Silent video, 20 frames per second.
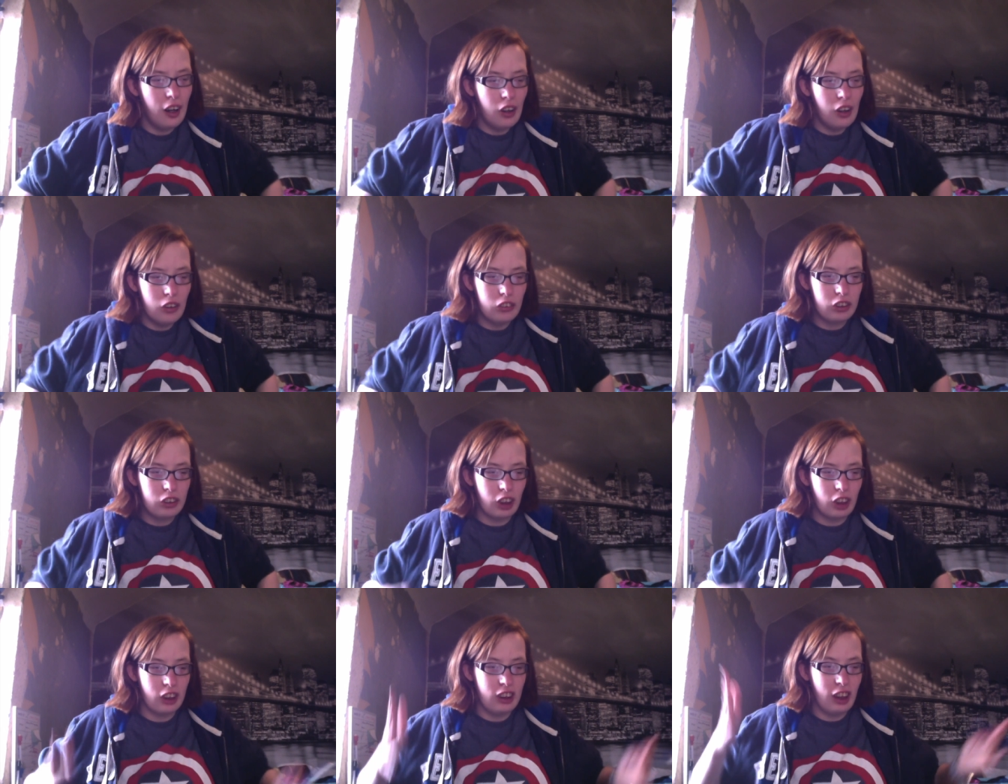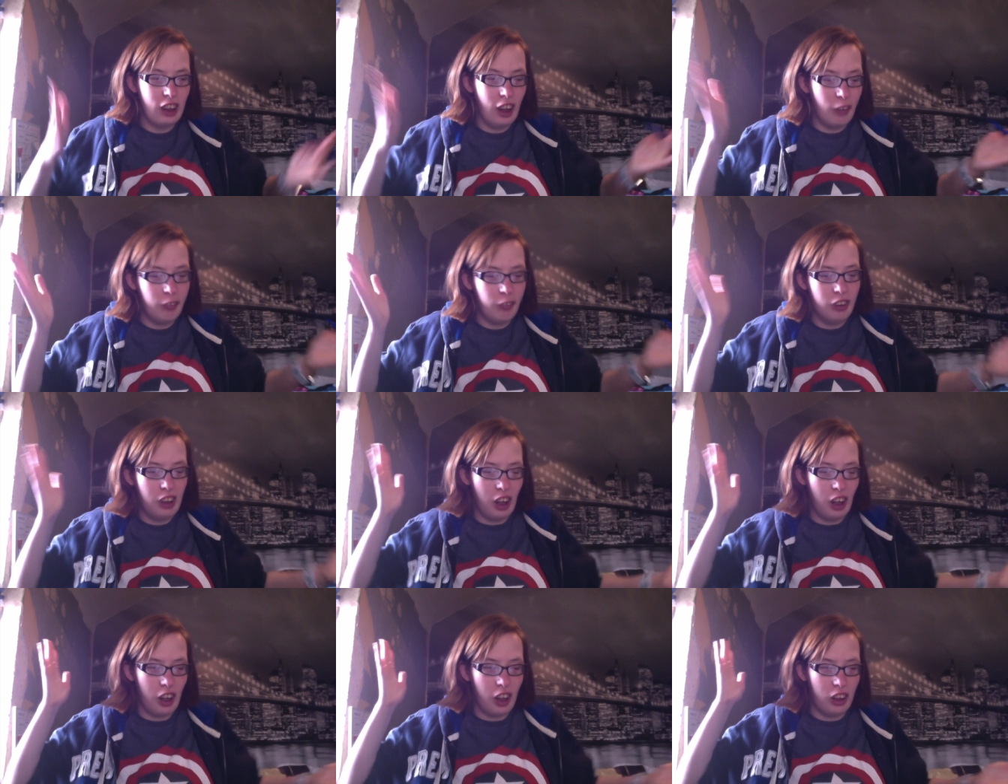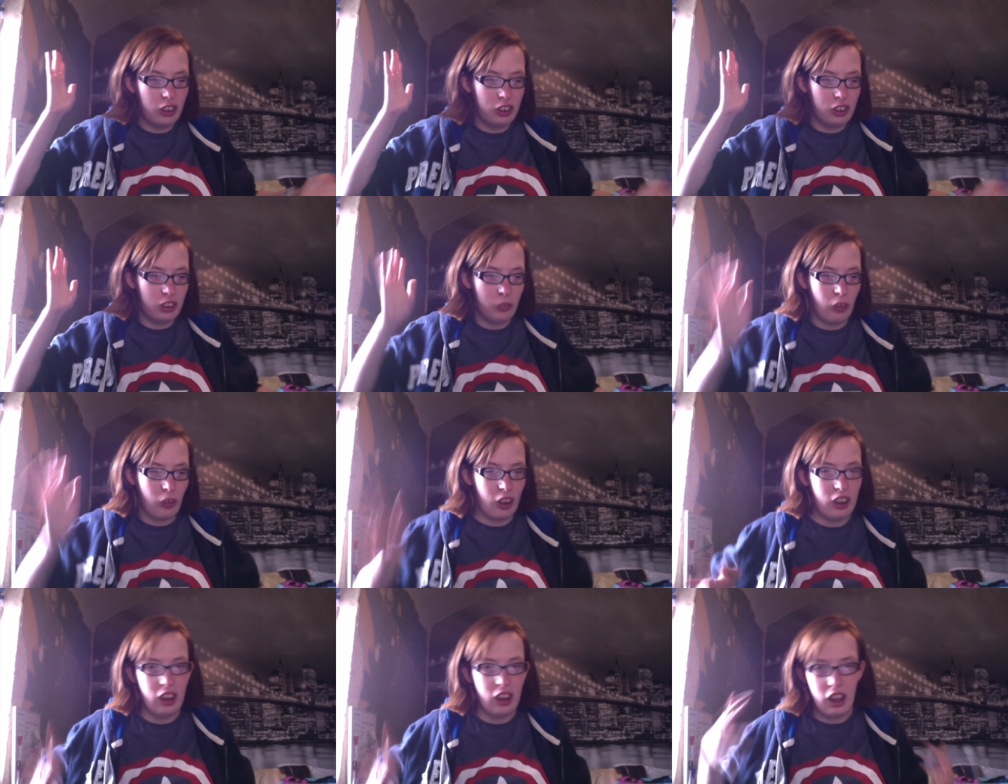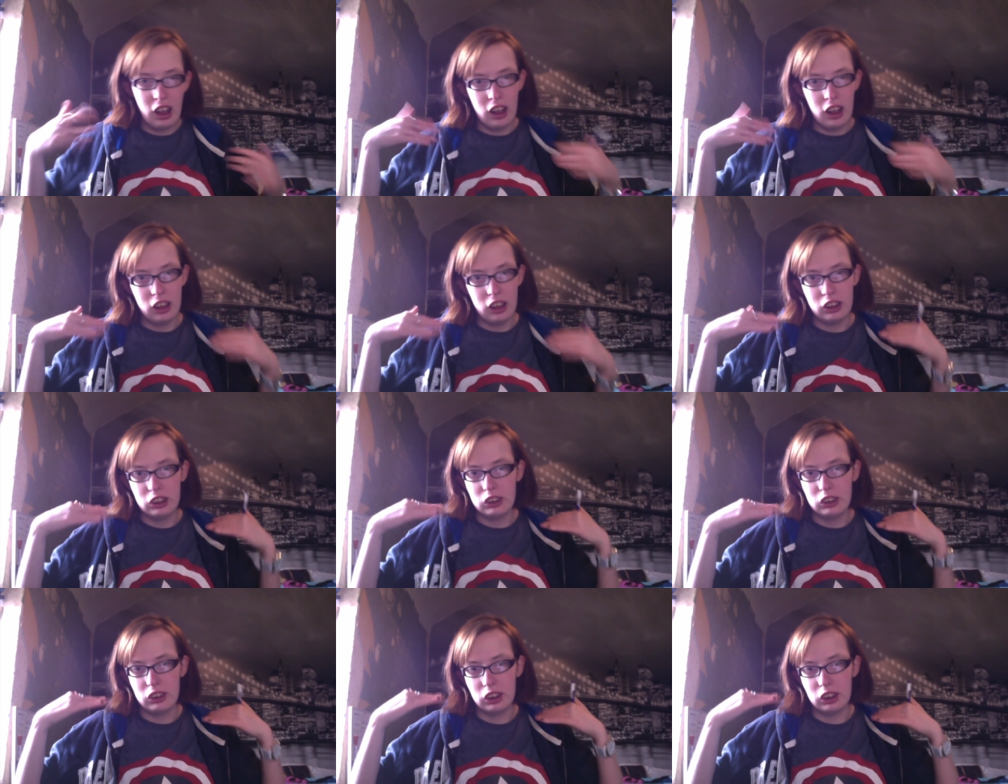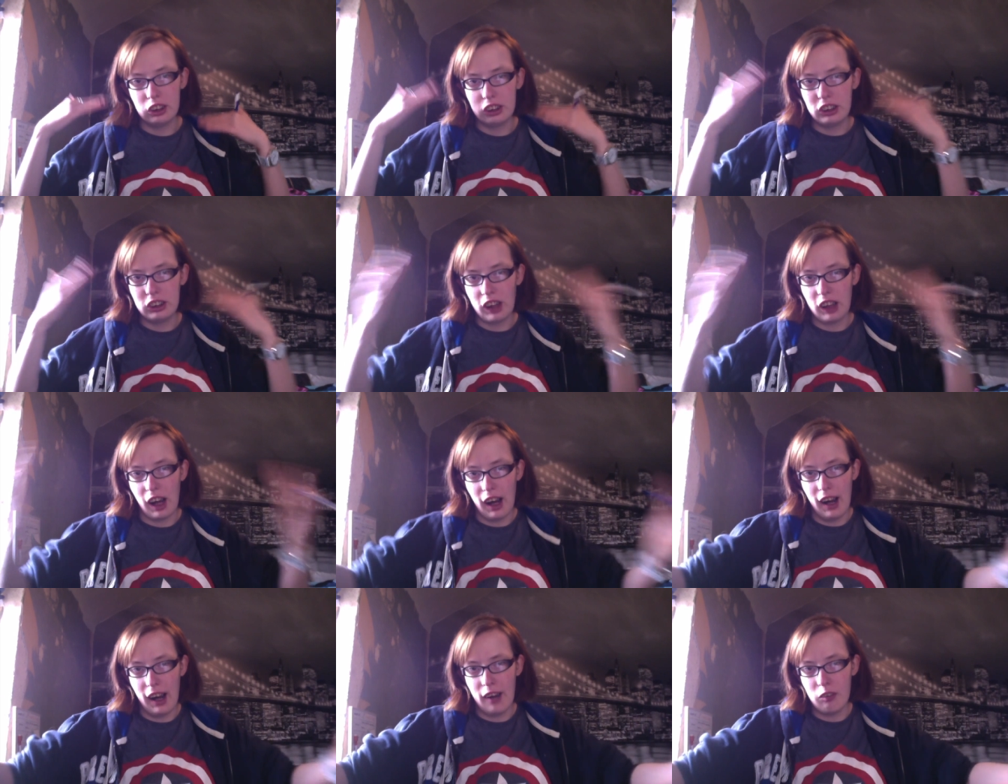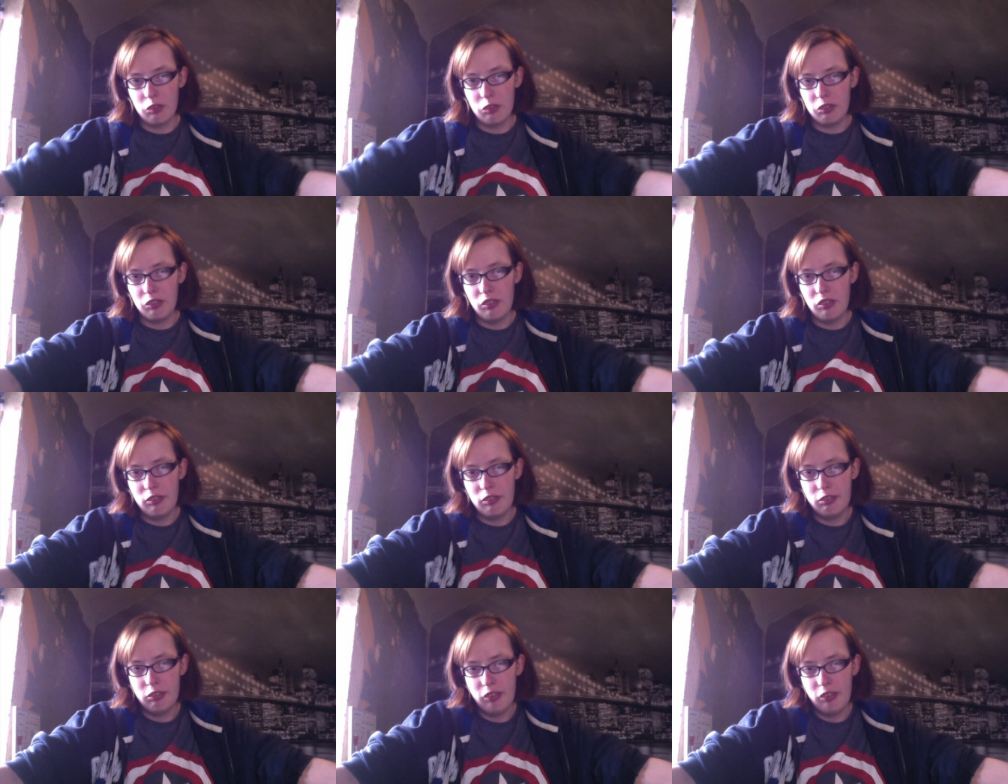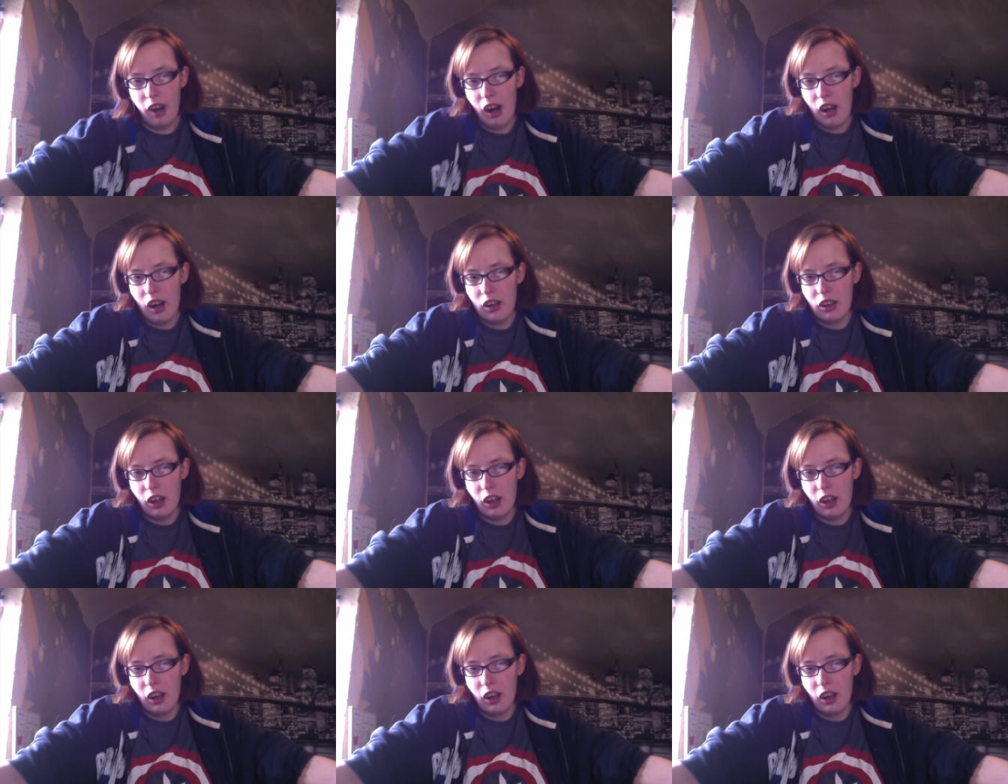So the other last one is just to have fun.